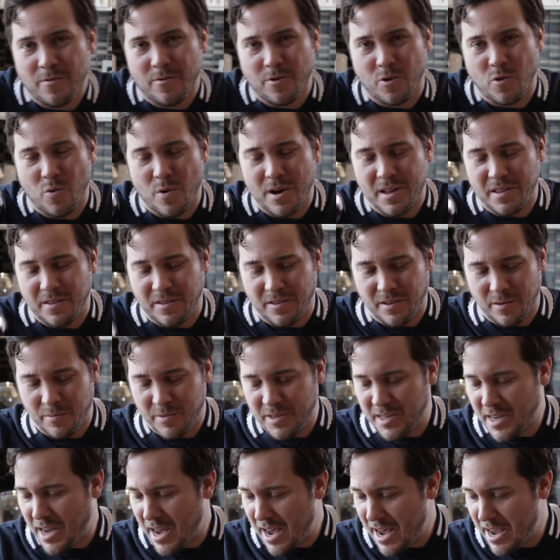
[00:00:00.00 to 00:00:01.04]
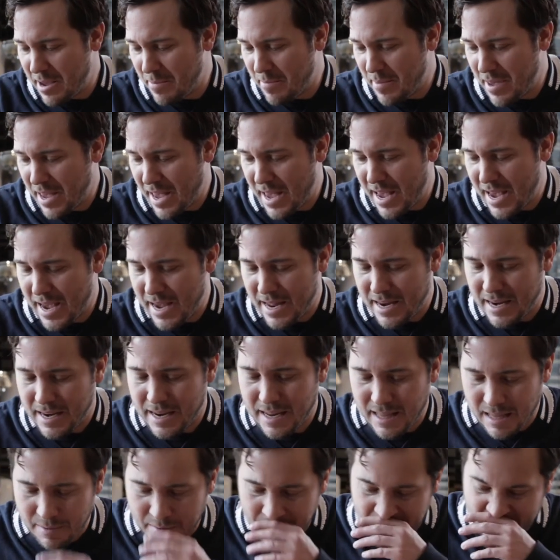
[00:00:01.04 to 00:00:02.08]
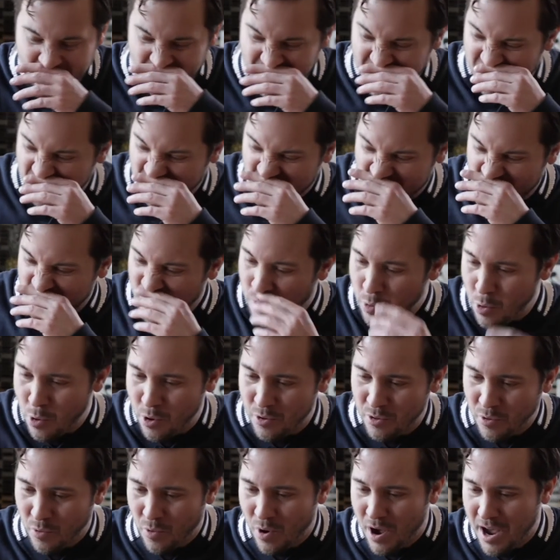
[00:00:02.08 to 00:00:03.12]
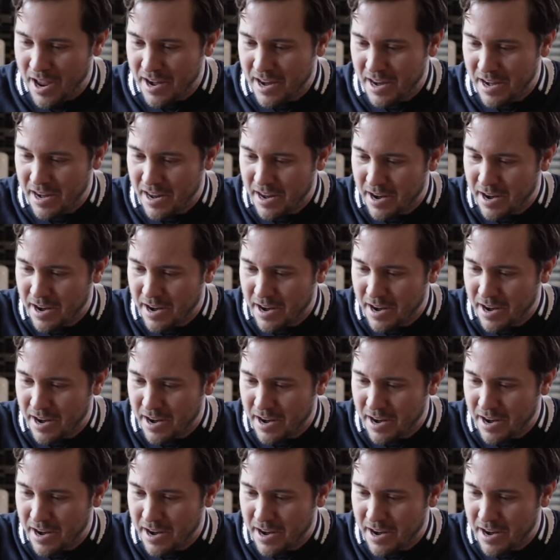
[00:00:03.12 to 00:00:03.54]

for quite some time. And let me tell you, when you pour the wine in